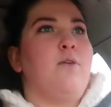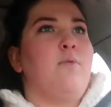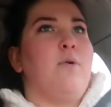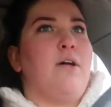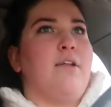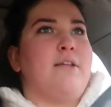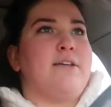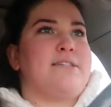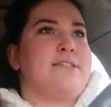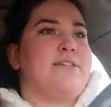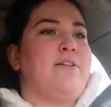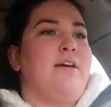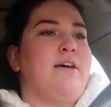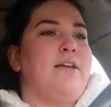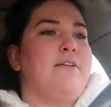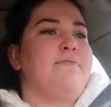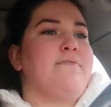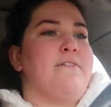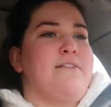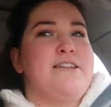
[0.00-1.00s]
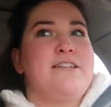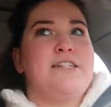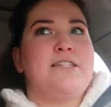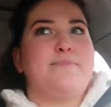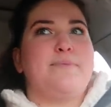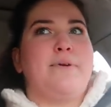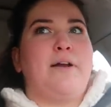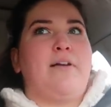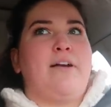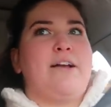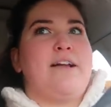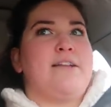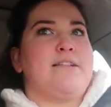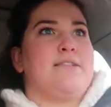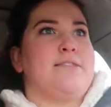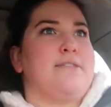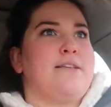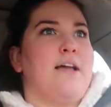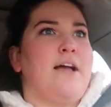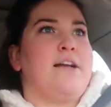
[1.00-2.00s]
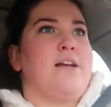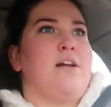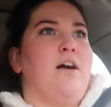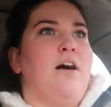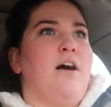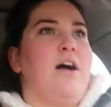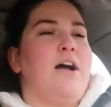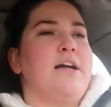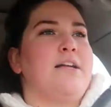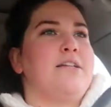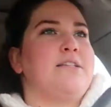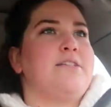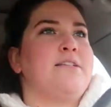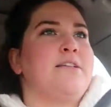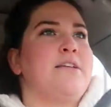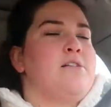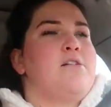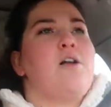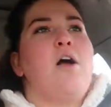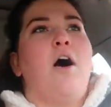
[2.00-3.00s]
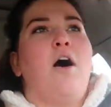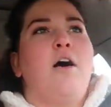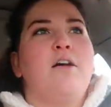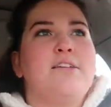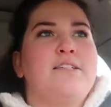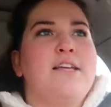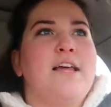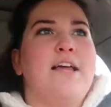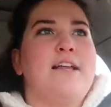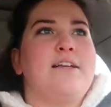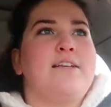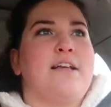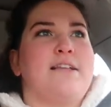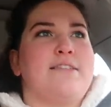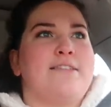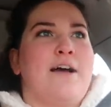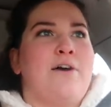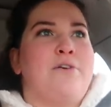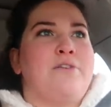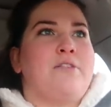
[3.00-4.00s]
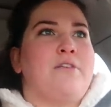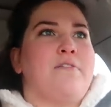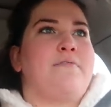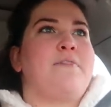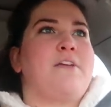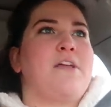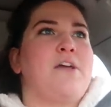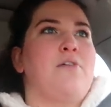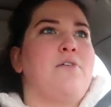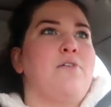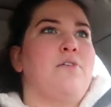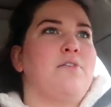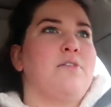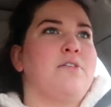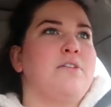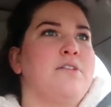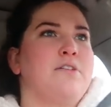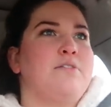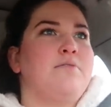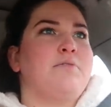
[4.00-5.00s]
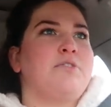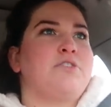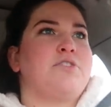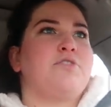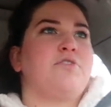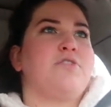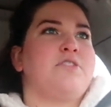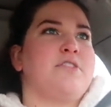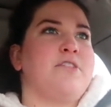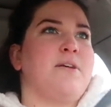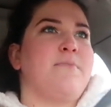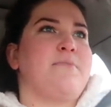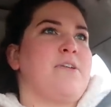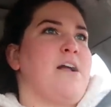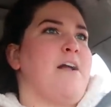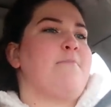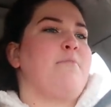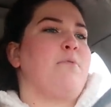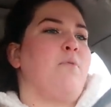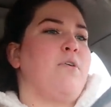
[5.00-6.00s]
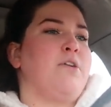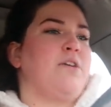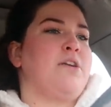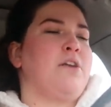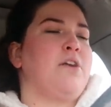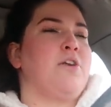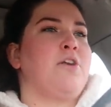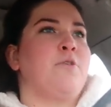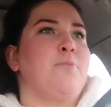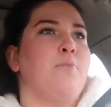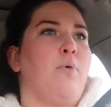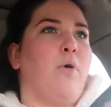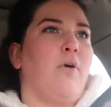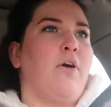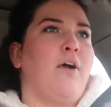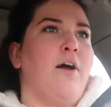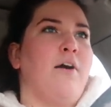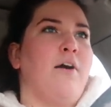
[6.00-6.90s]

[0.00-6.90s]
Oh well, I still had a fun experience. I got content that's out in the field, which is something I've been wanting to do more